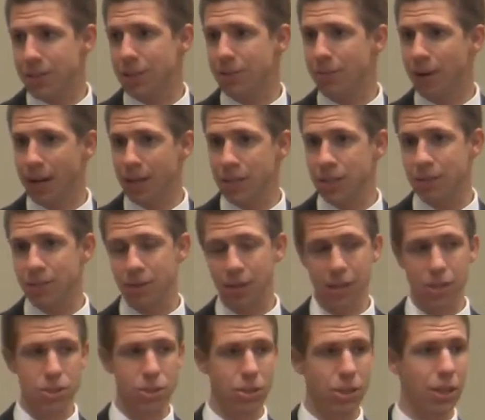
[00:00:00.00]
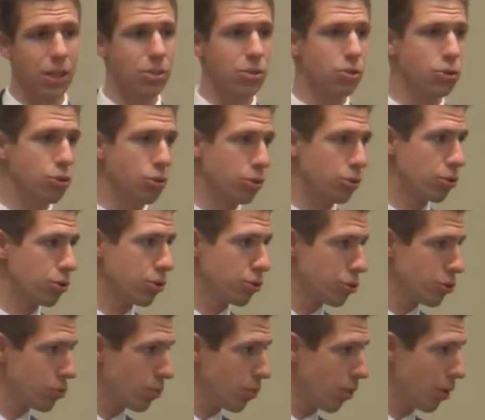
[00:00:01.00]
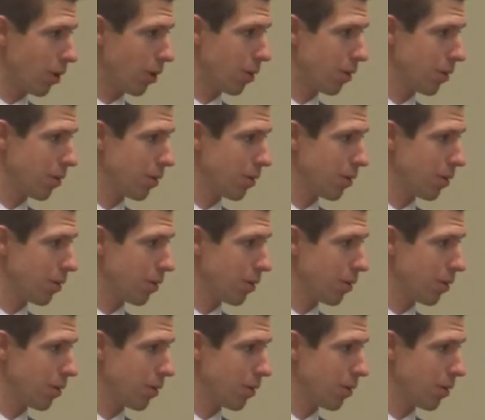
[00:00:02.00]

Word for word: divisiveness is a church destroyer.